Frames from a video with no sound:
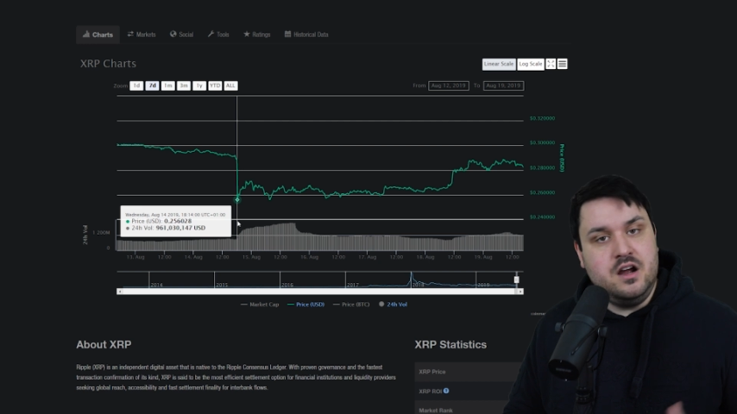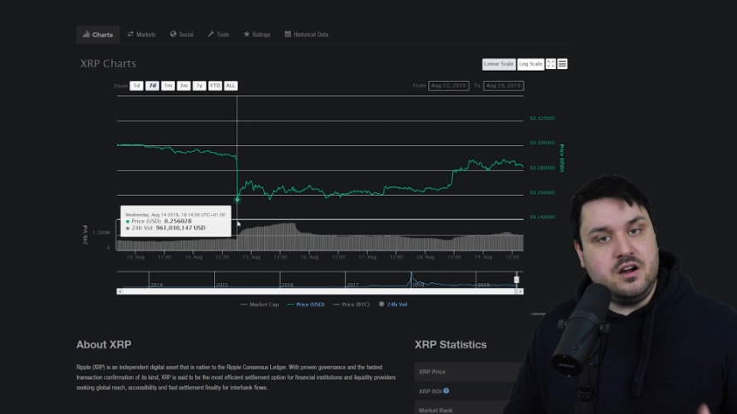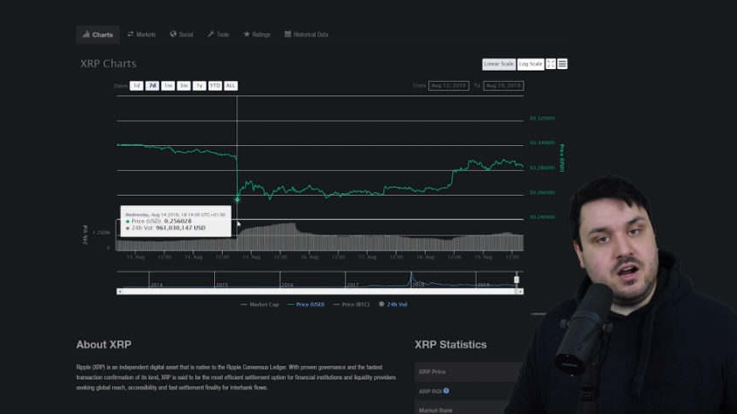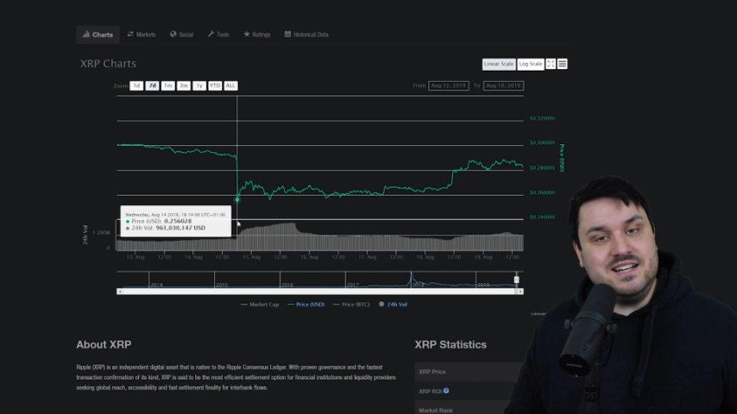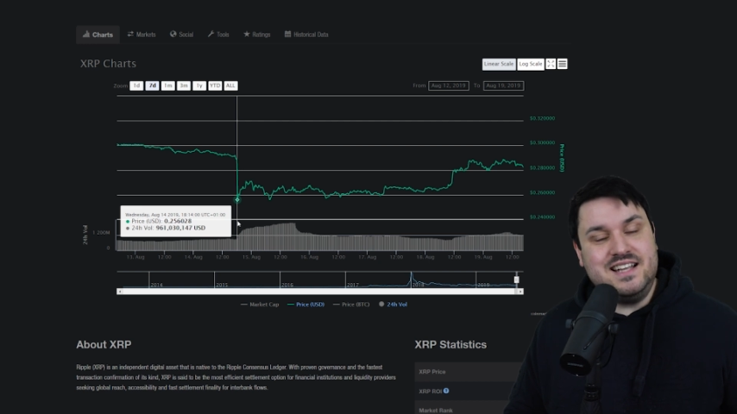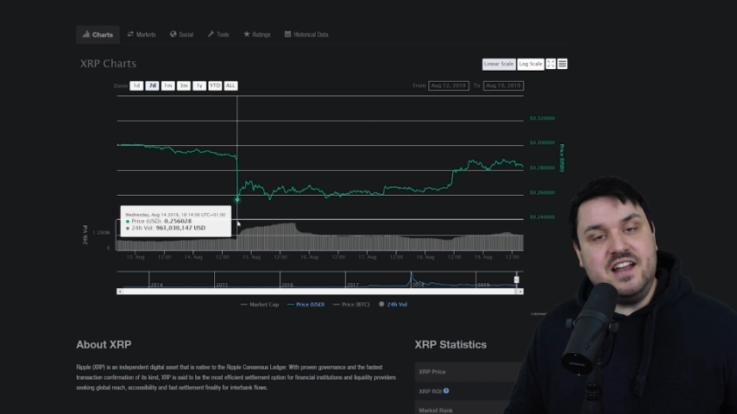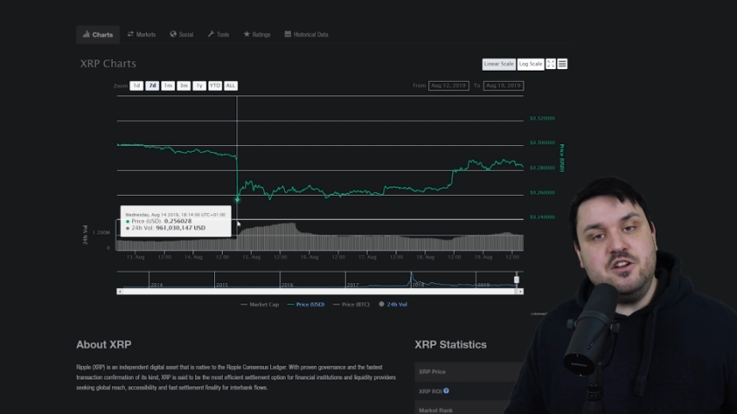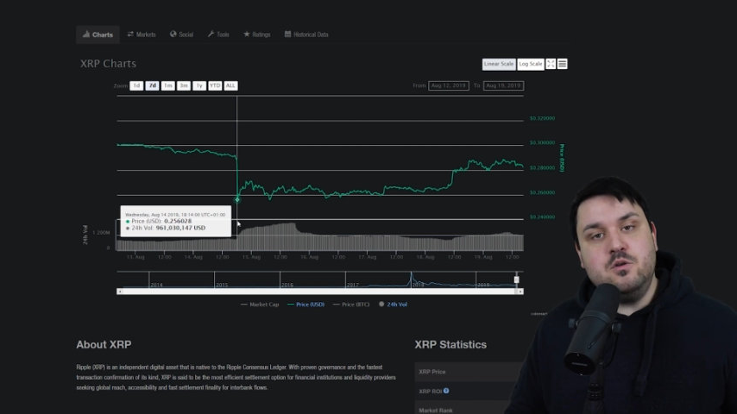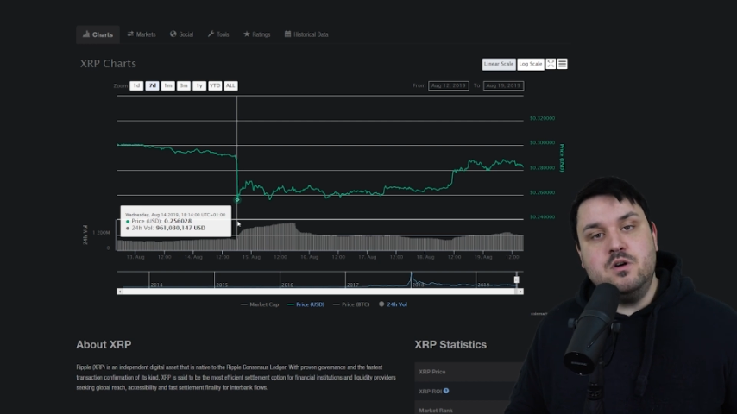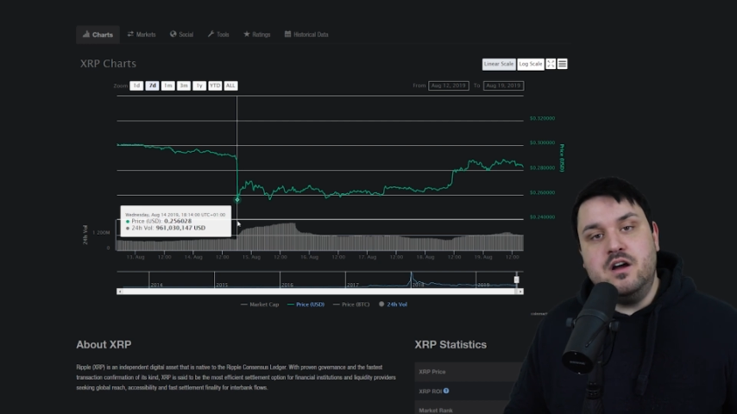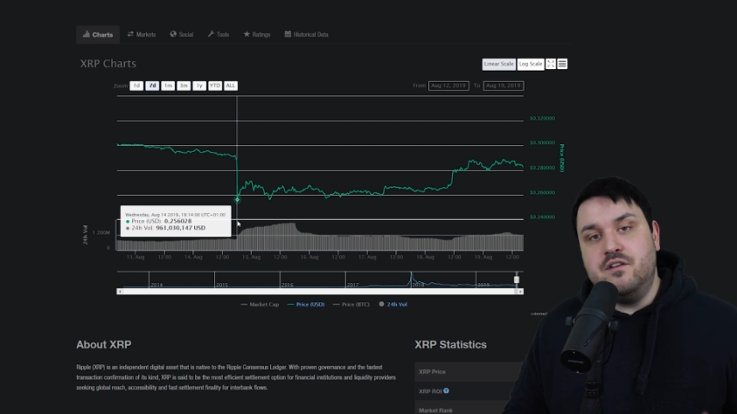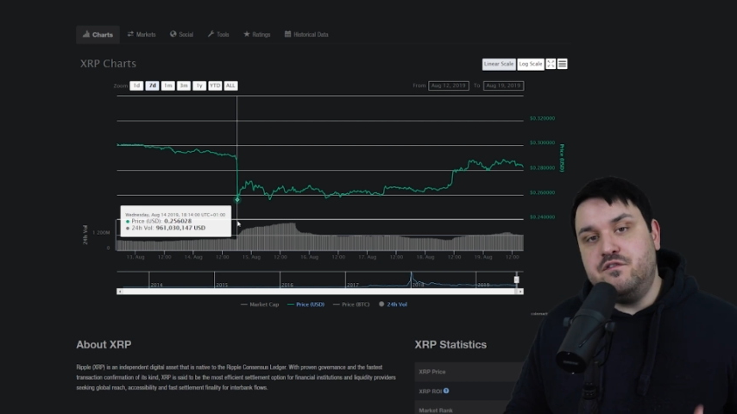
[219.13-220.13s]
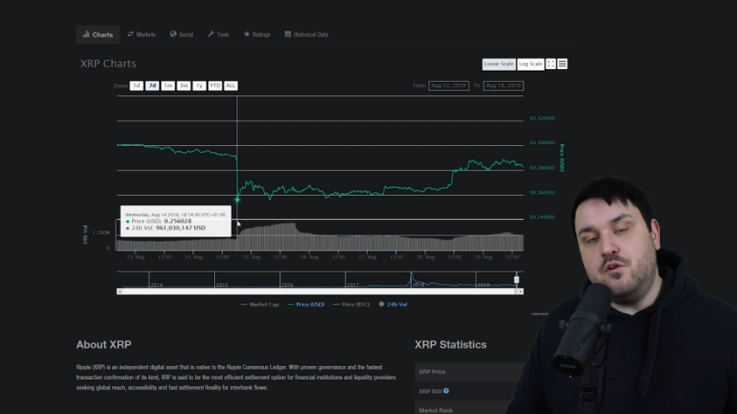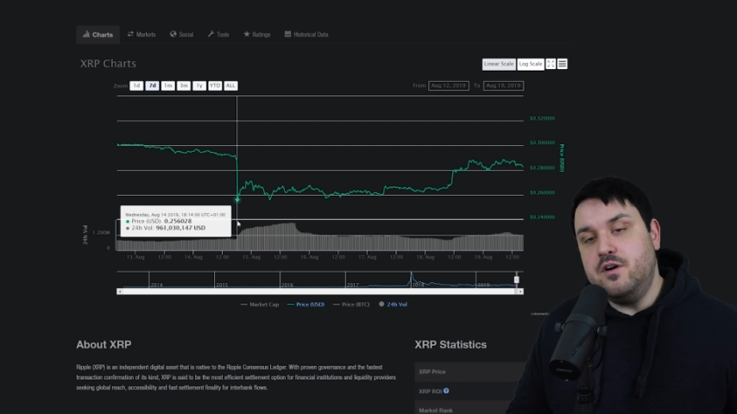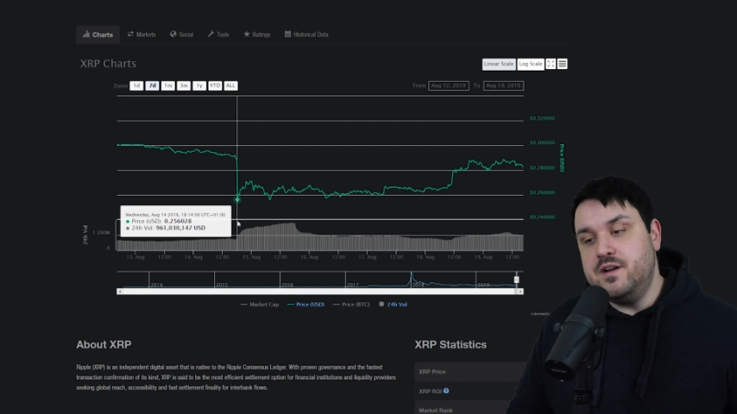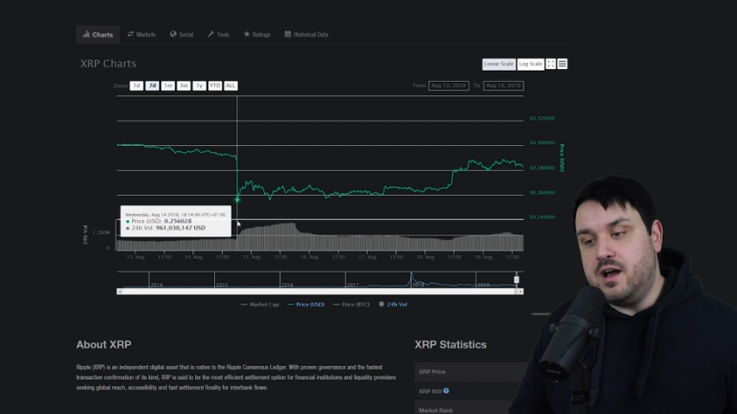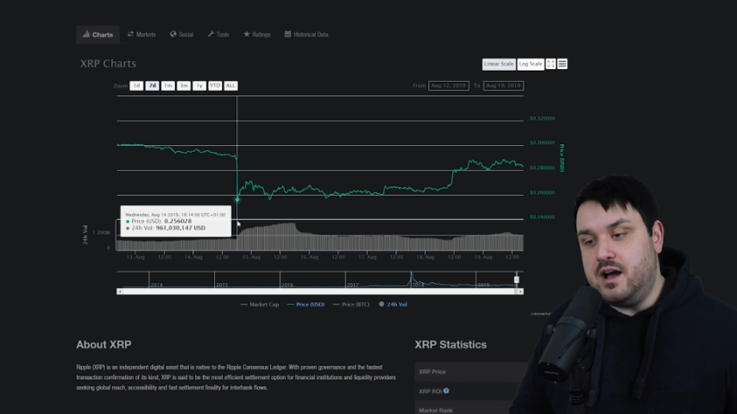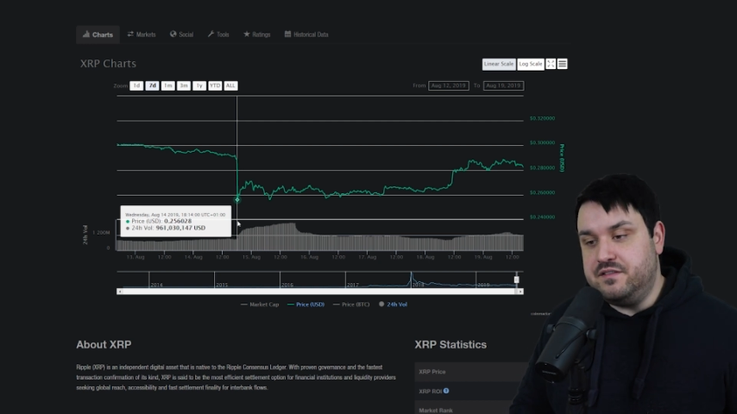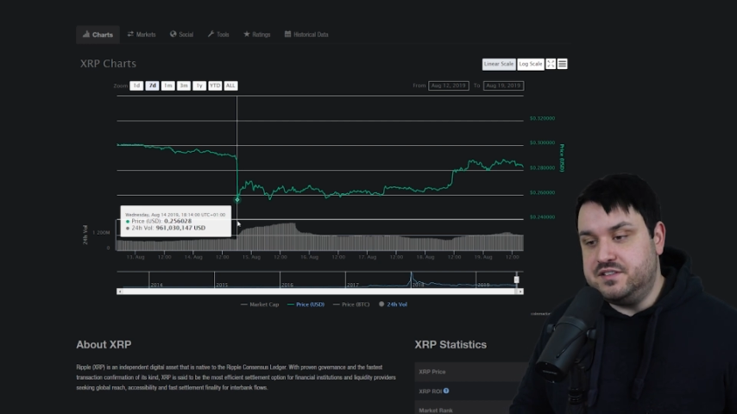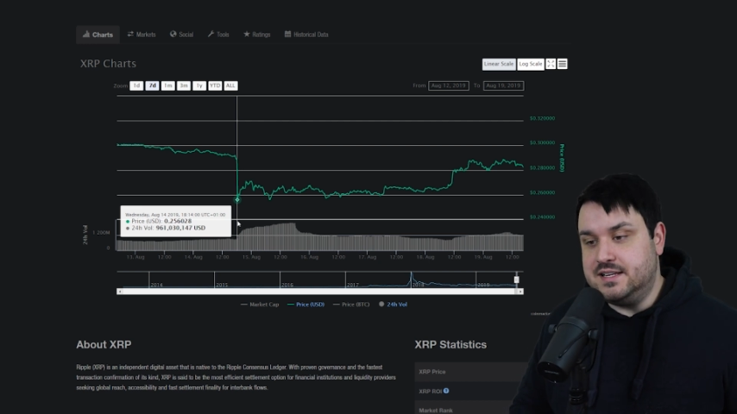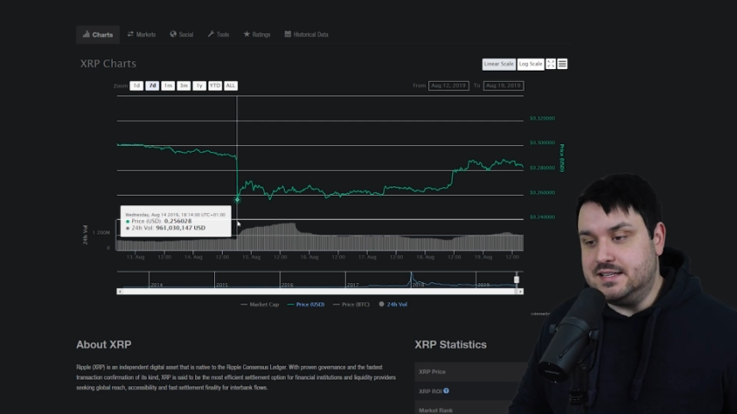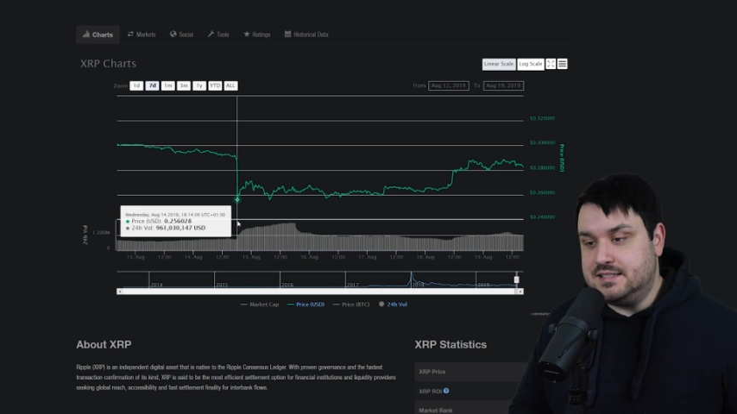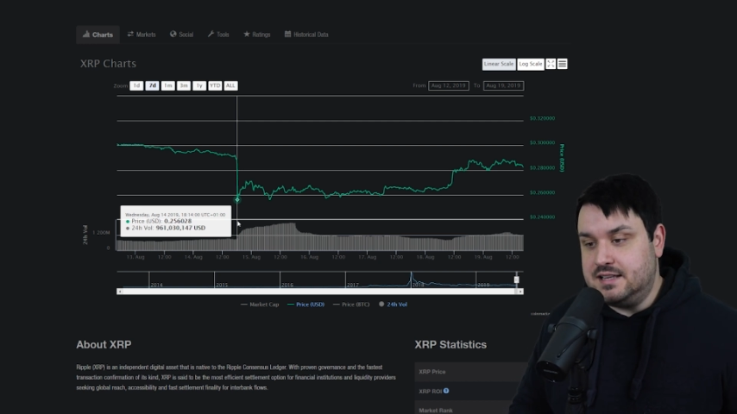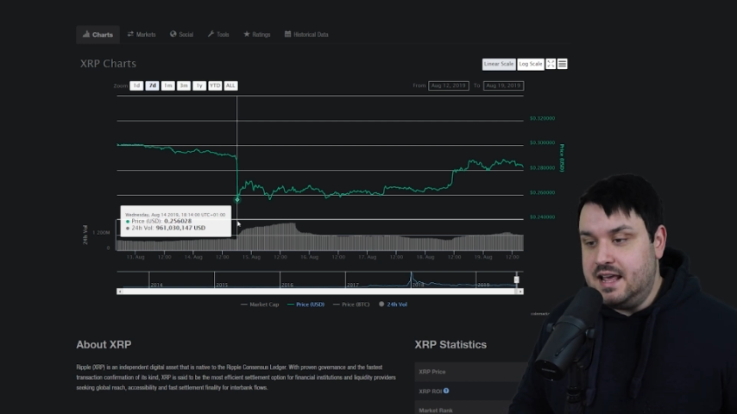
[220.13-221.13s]
Cardano, 4.5
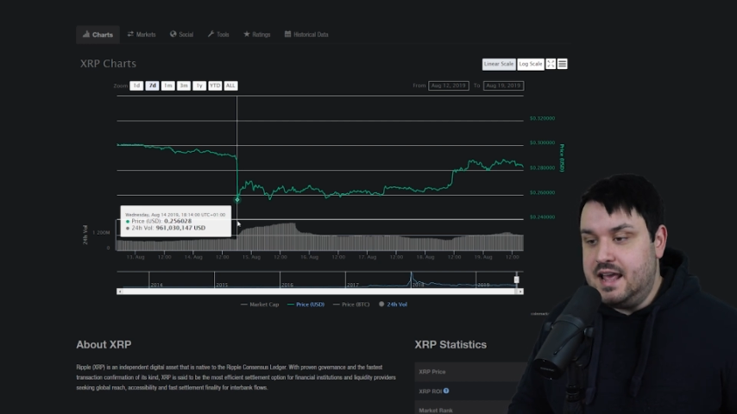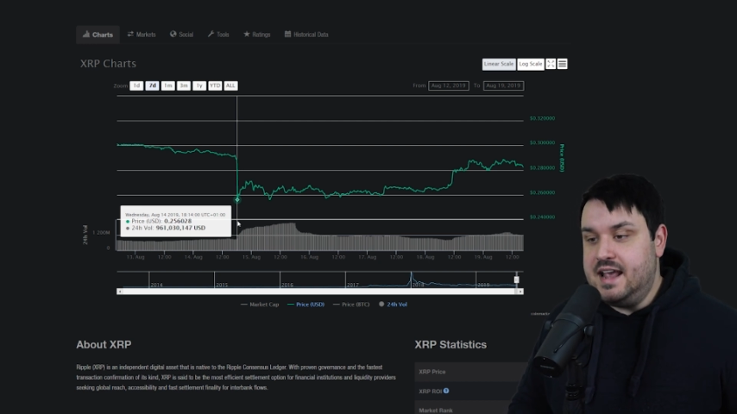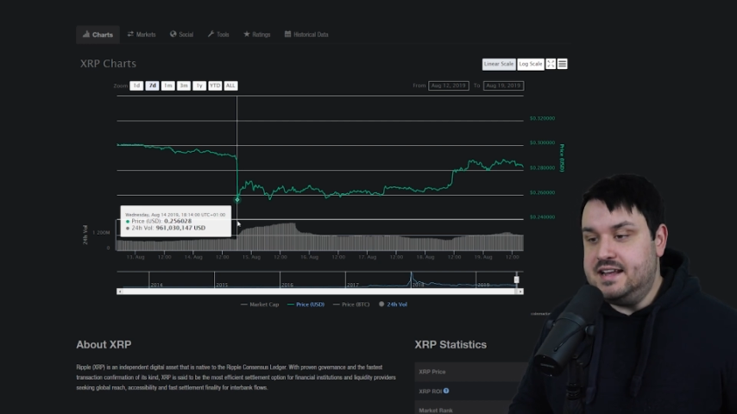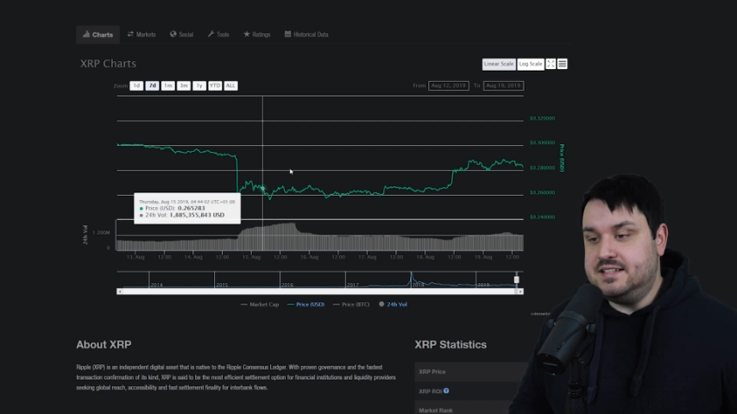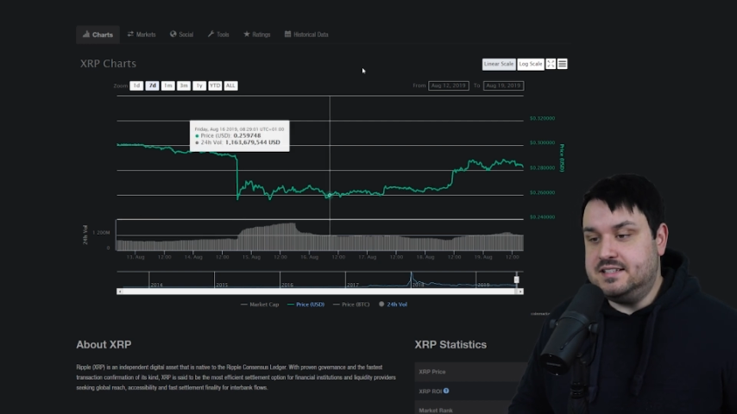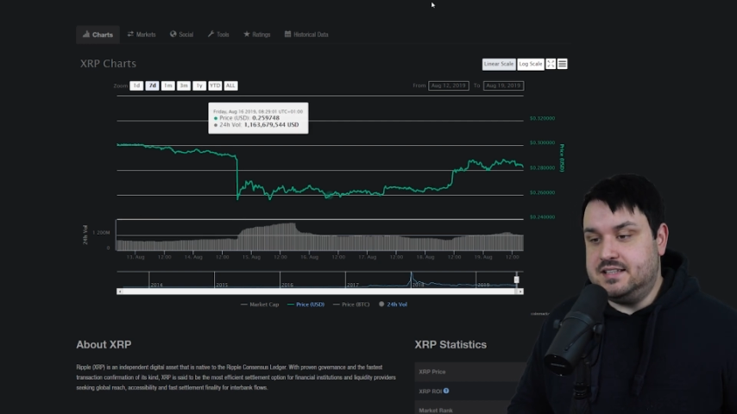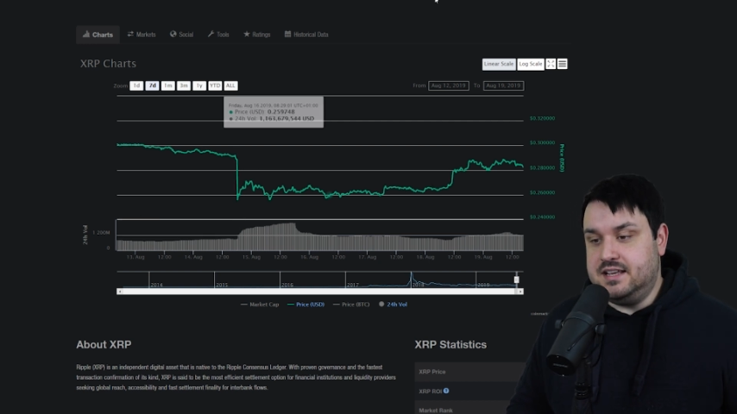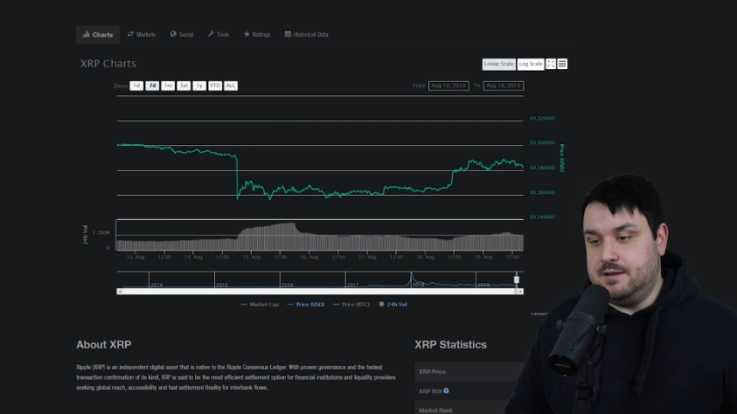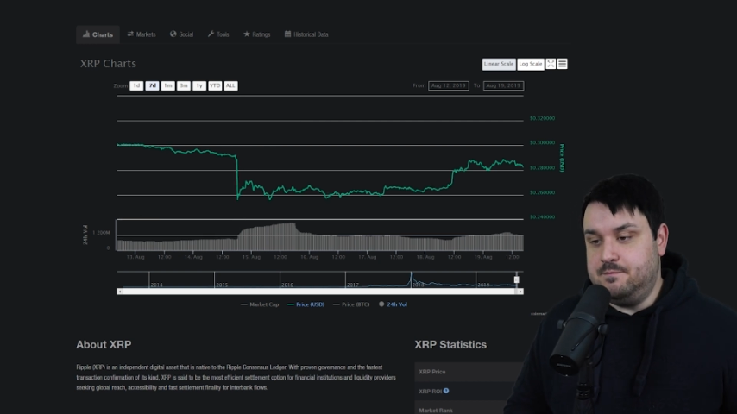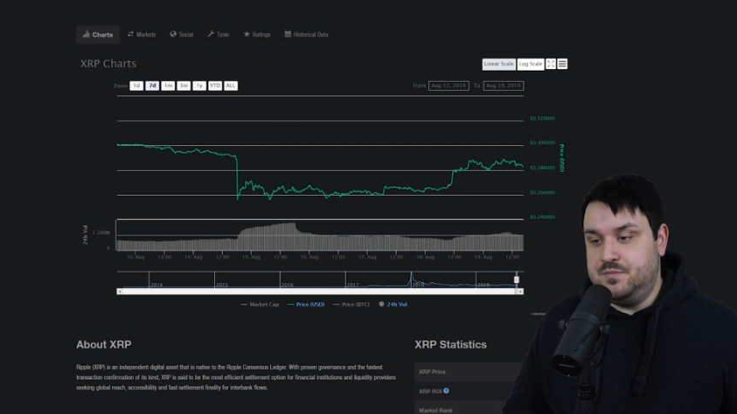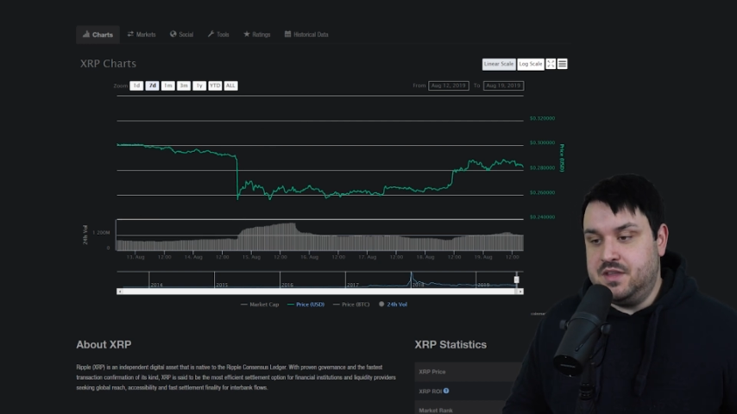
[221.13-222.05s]
cents. Hate to see it.